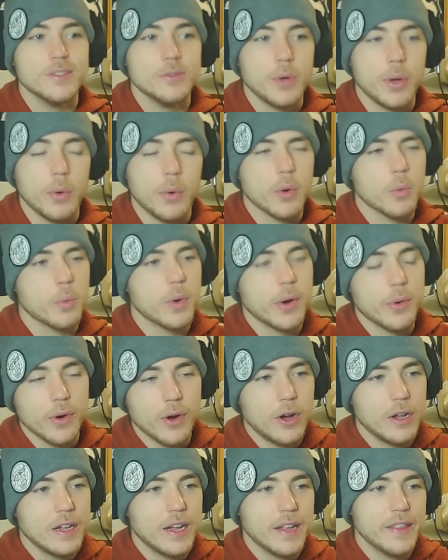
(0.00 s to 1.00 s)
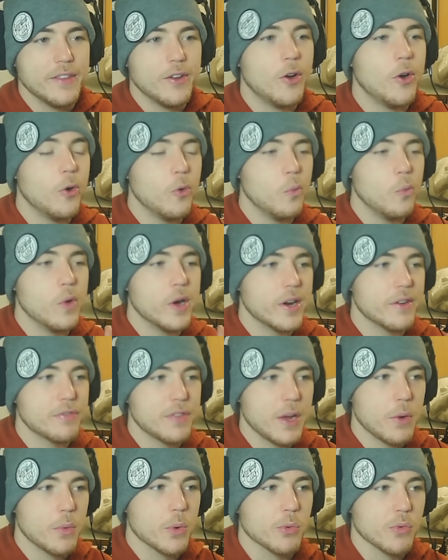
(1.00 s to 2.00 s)
We were all on the whole what if
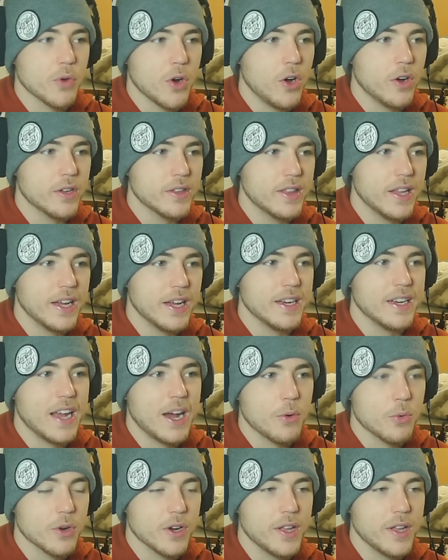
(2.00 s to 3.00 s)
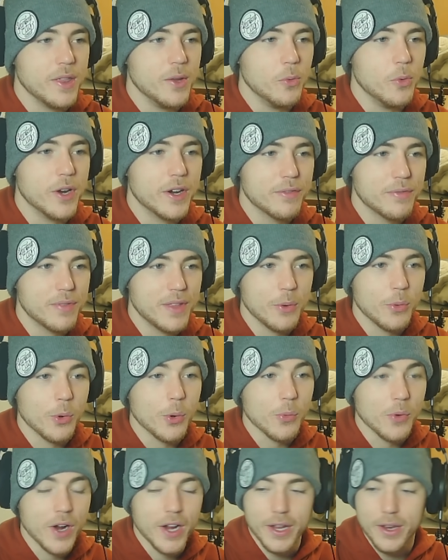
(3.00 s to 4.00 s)
they were wrong thing. Now we're on the what if they
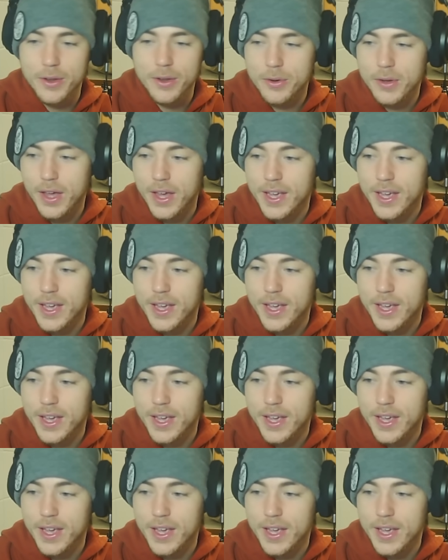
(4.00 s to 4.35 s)
were right. Okay.